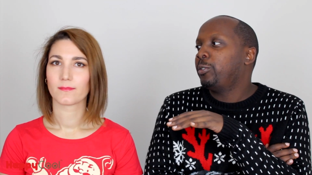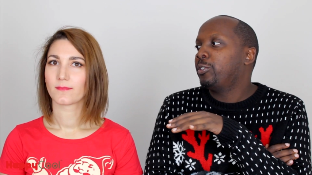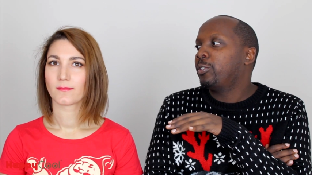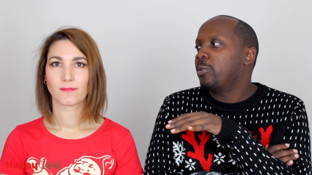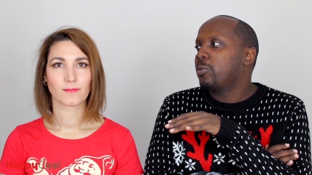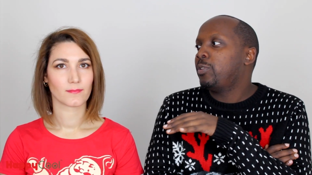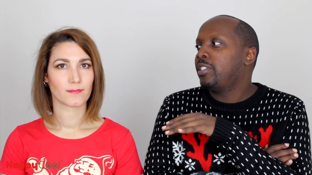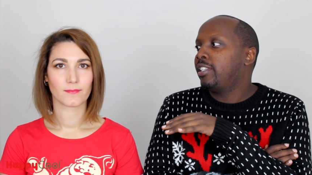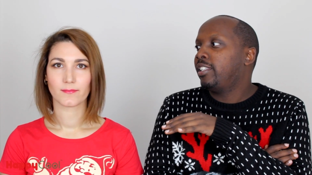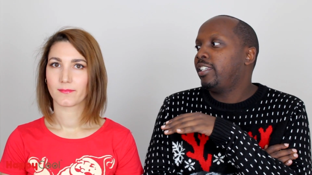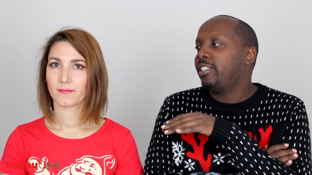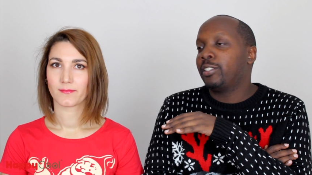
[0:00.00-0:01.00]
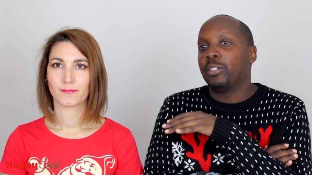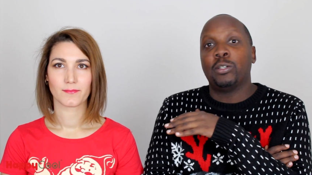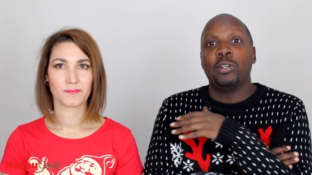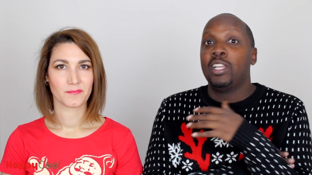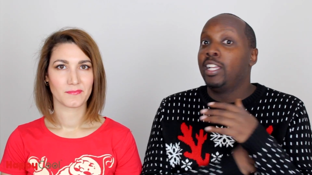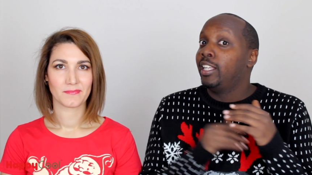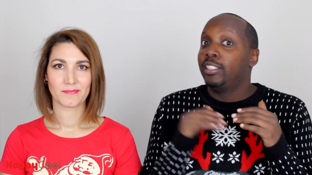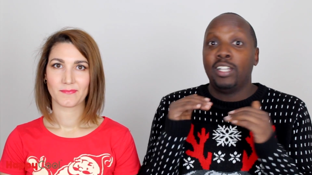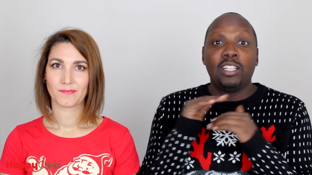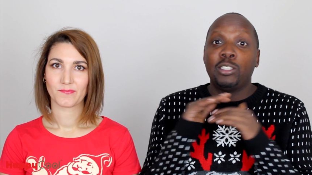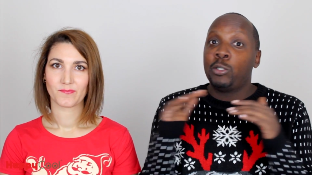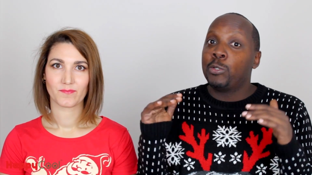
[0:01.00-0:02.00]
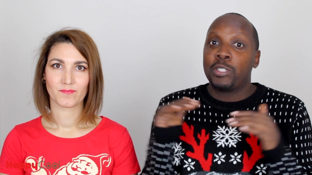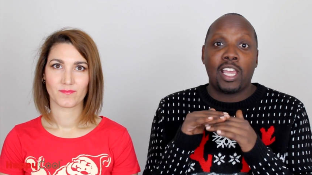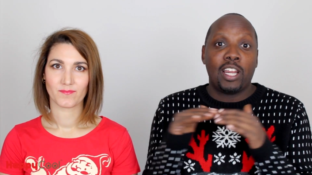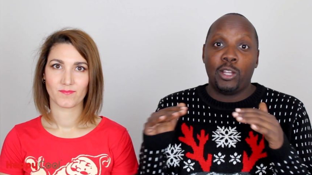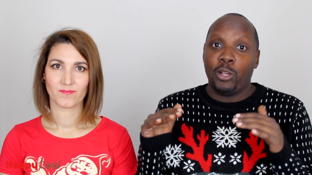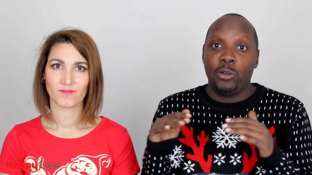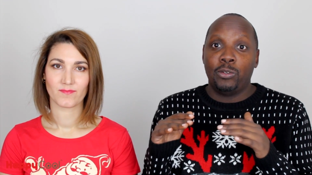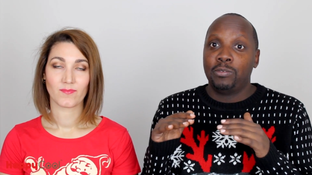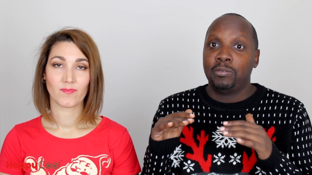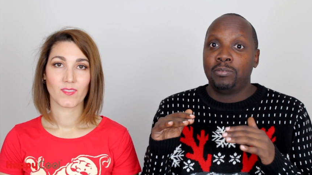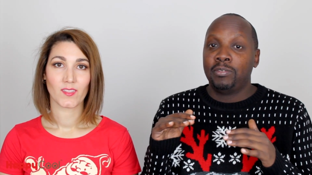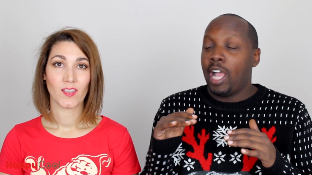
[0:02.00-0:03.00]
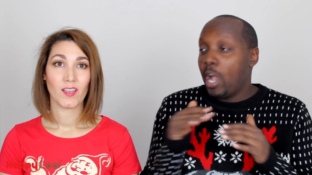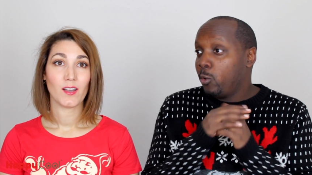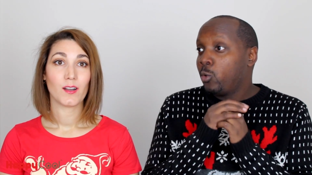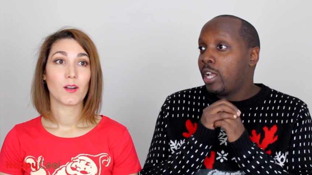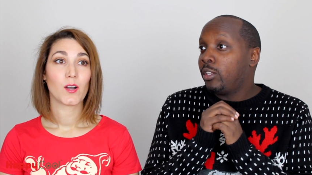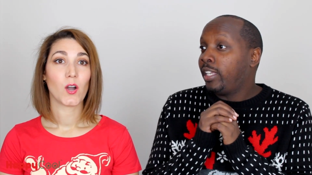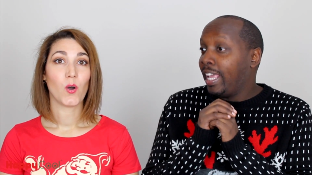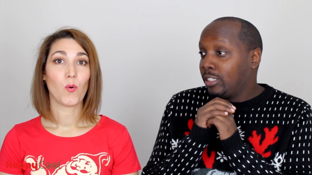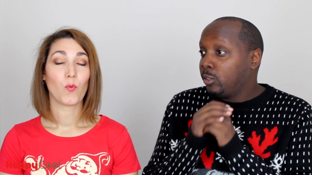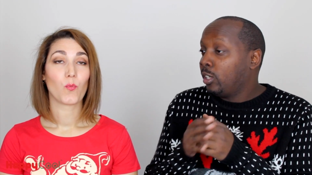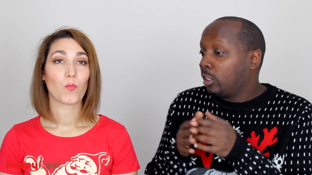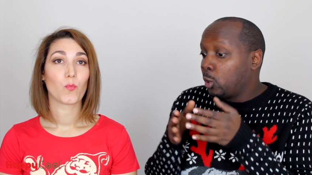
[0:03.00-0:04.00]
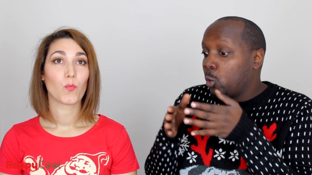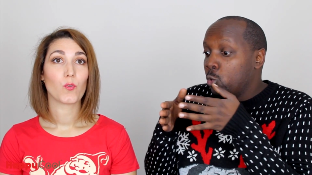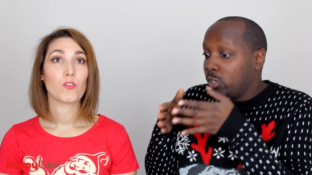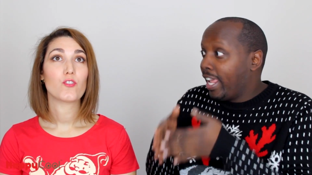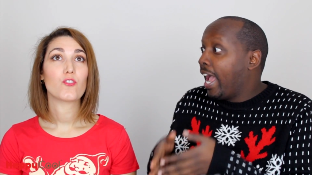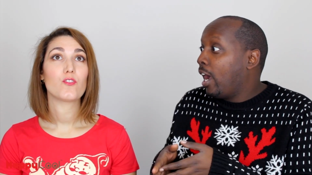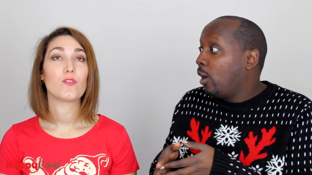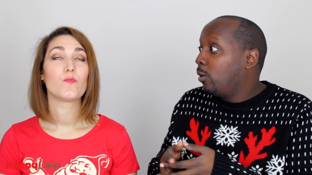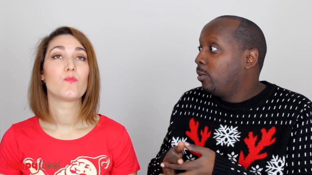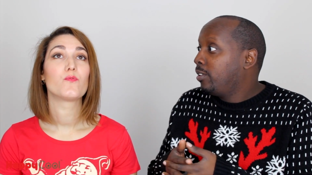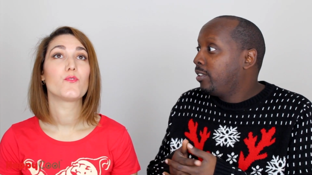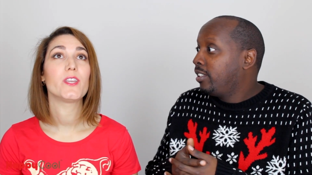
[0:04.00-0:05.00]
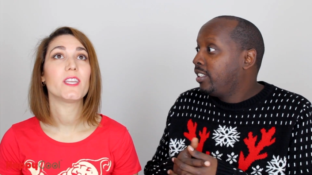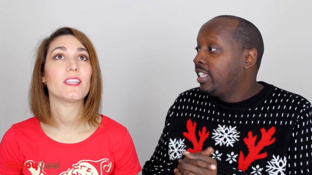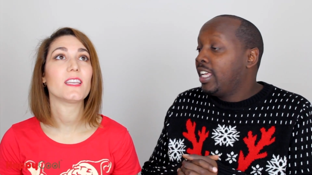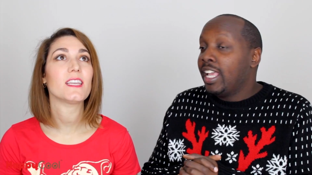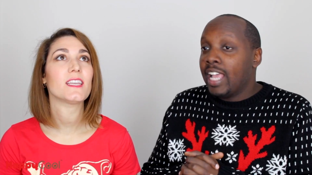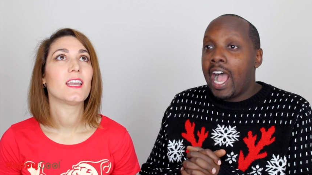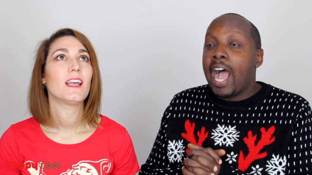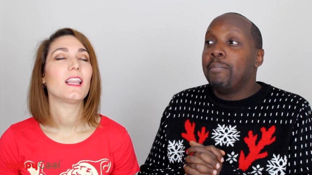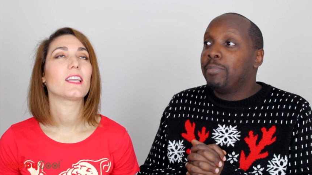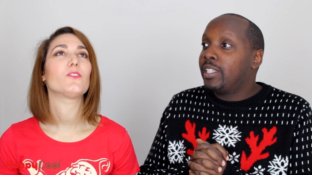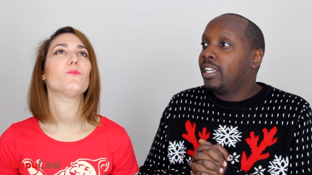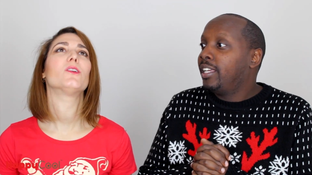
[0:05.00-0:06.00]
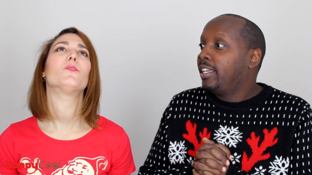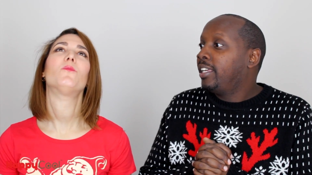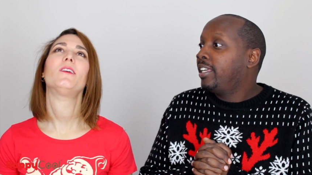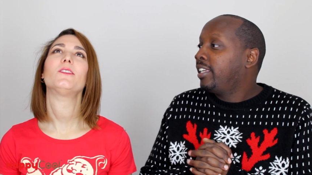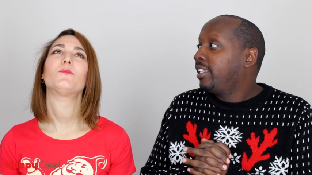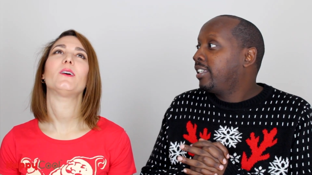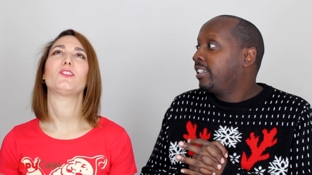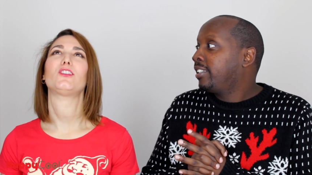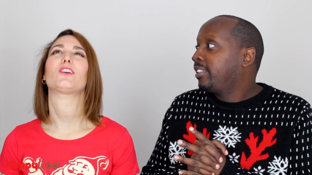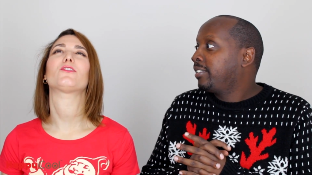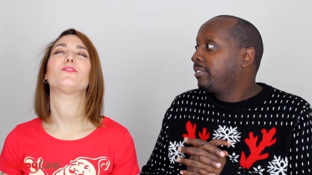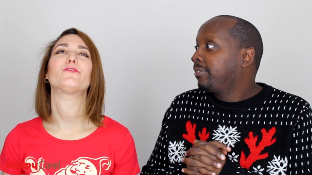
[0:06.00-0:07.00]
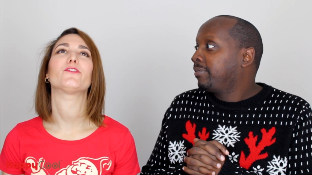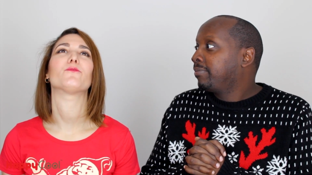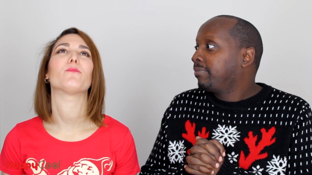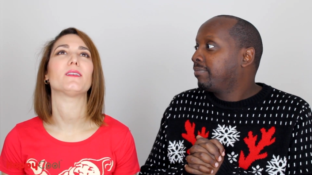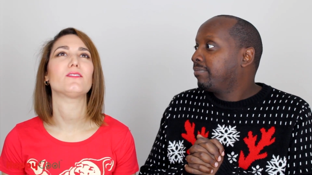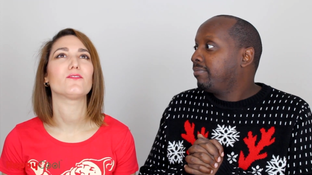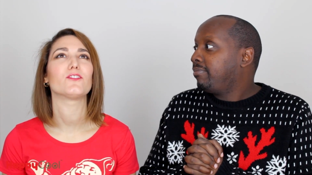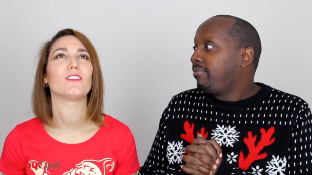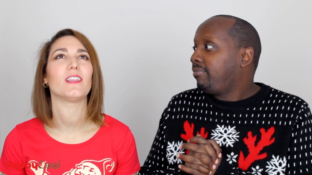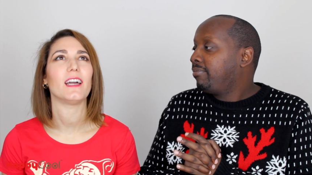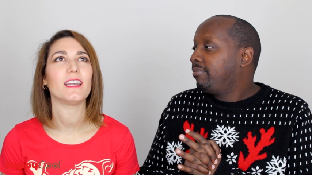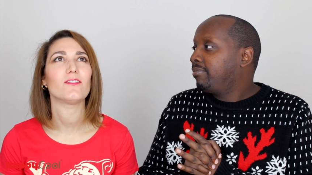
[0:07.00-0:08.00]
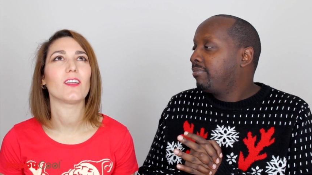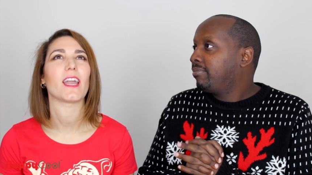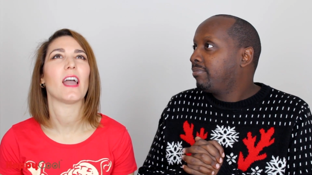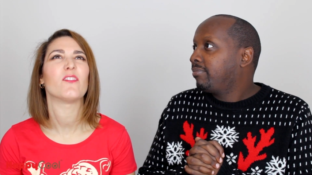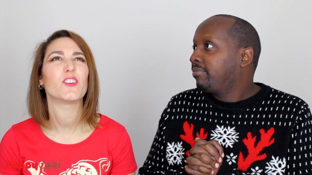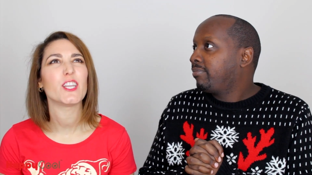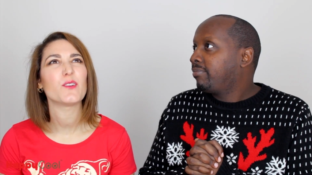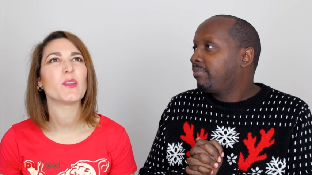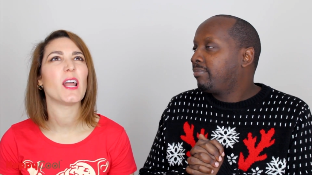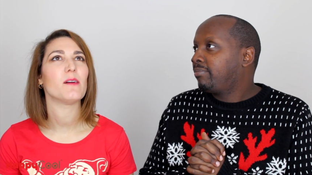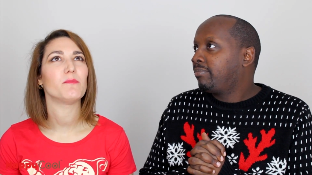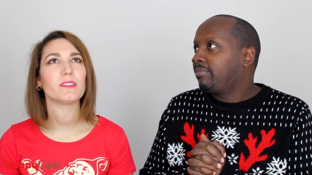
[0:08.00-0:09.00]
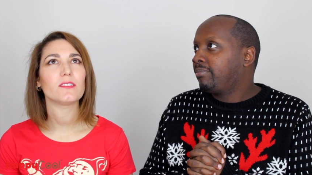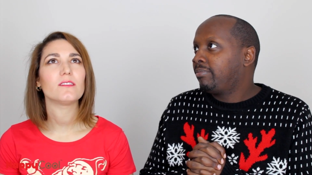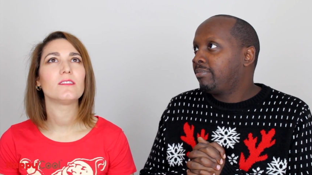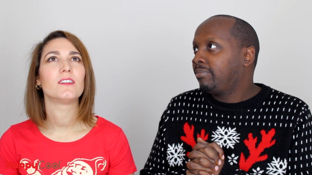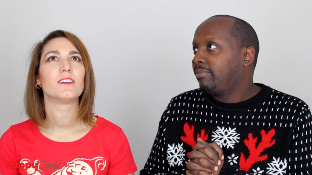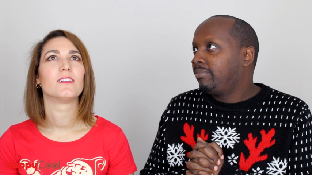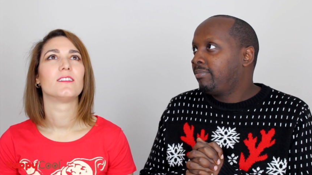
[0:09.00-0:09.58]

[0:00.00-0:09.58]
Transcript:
Speaker 1: two shows recently, so Doctor Who's gotta go. I would rather cancel Doctor Who now.
Speaker 2: Really? I'm like you wouldn't want to watch Doctor Who for the rest of your life, like every day one episode.